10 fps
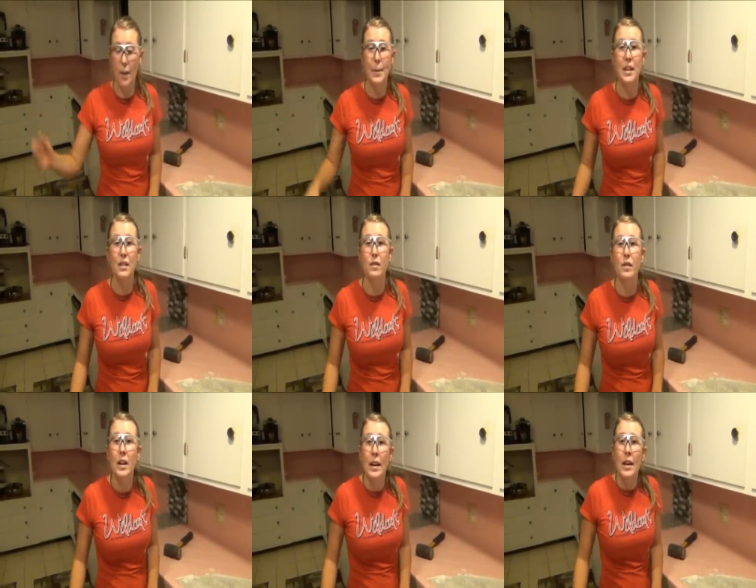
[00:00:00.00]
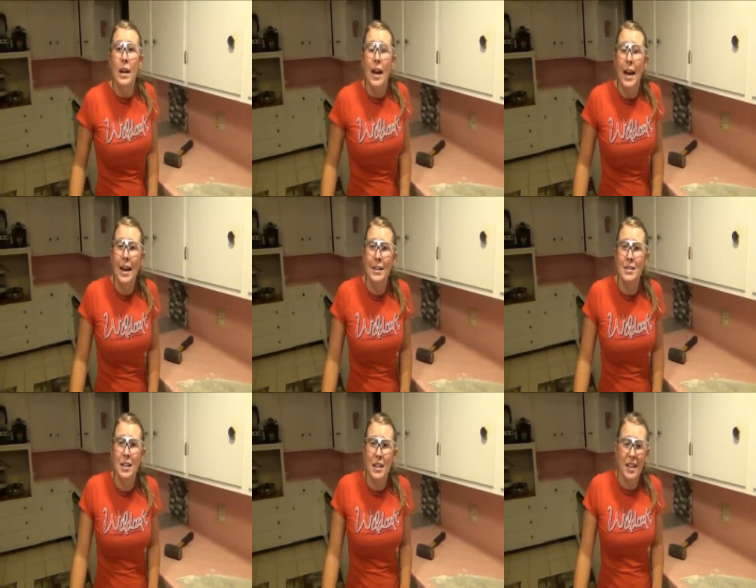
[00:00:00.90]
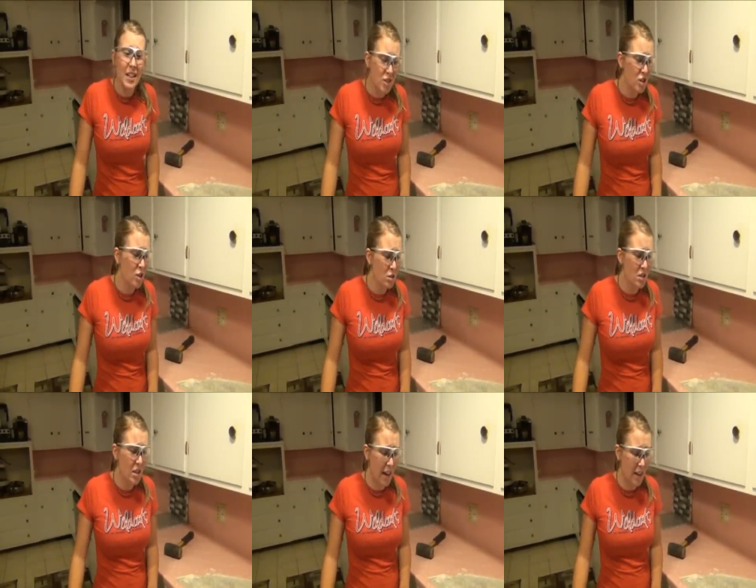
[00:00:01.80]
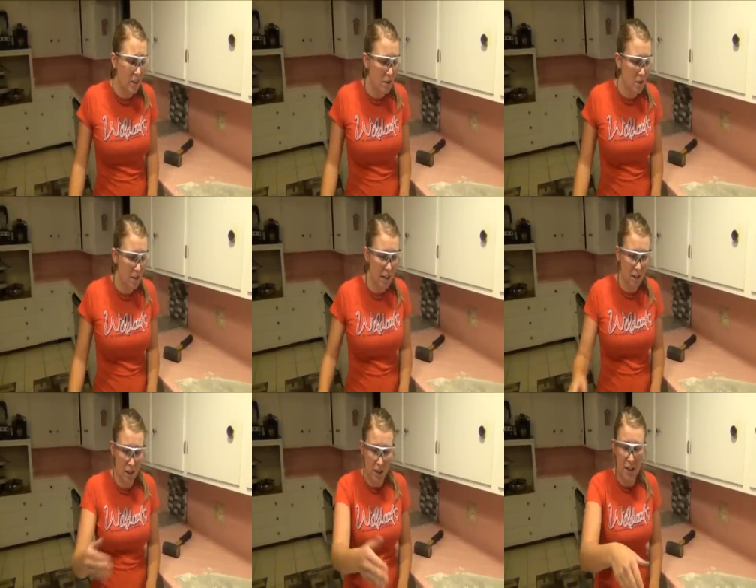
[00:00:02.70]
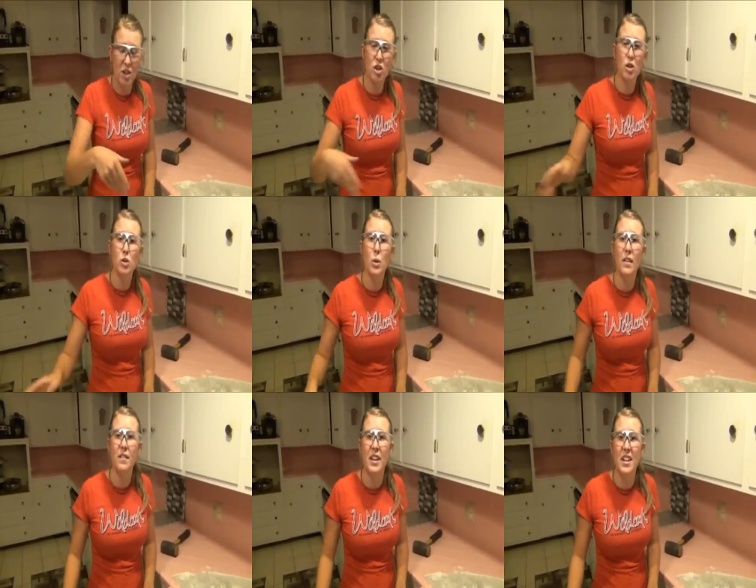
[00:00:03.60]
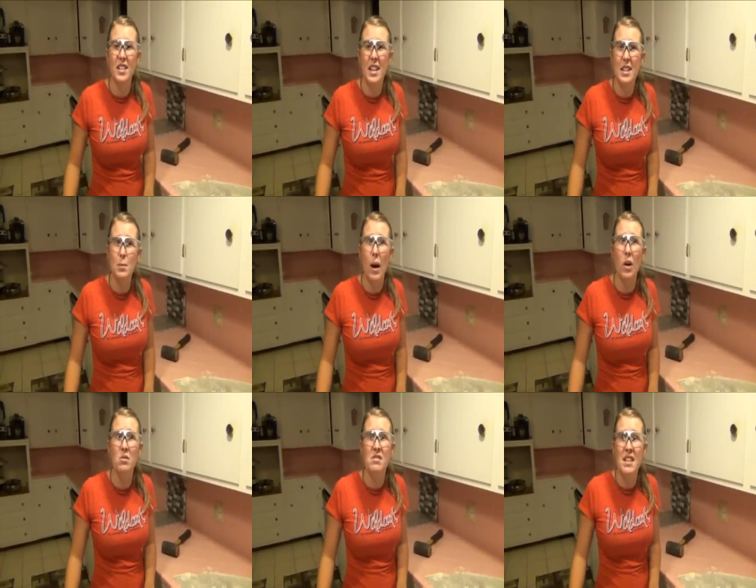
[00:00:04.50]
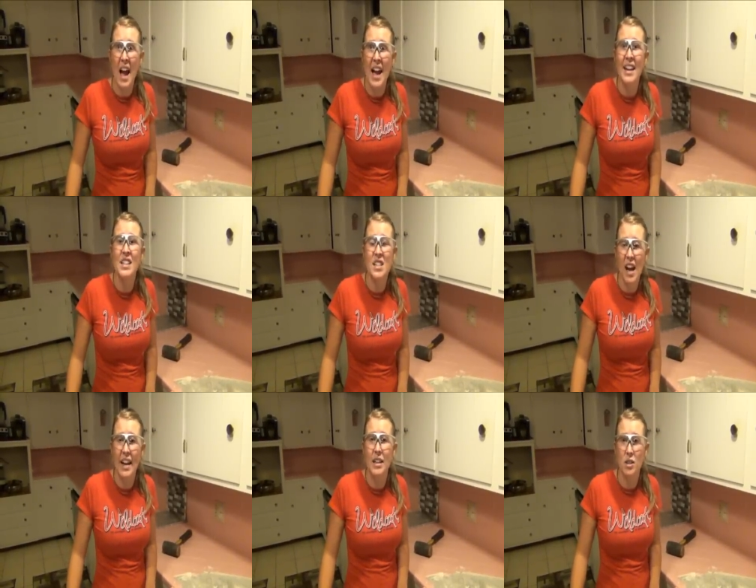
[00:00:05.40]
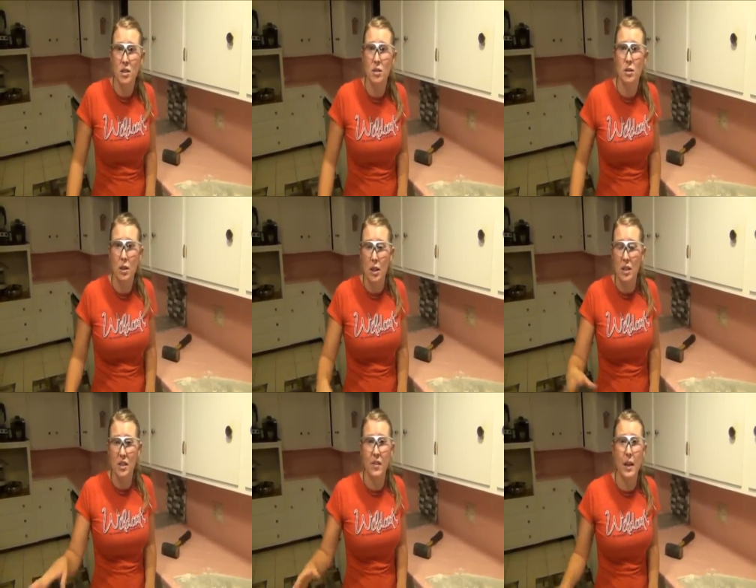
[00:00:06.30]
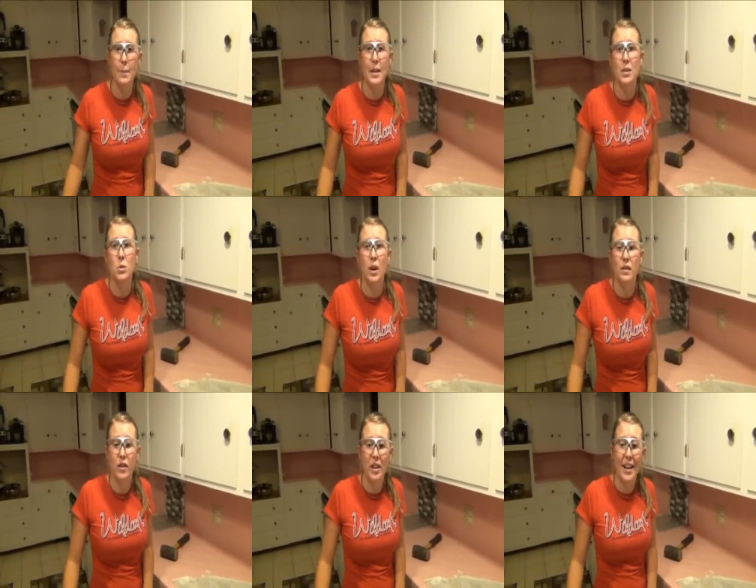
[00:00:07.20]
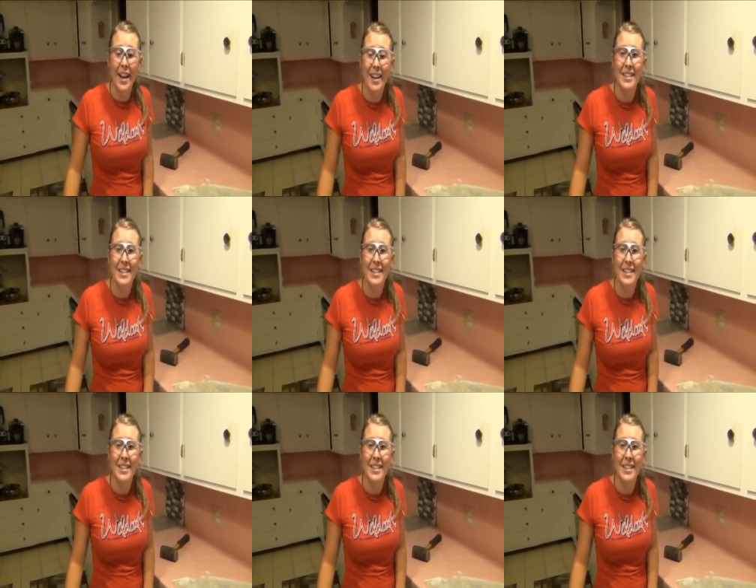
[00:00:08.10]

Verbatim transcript: upheave. And each of those tiles, in uh, each of those square feet, it takes about nine tiles to fill up that square foot,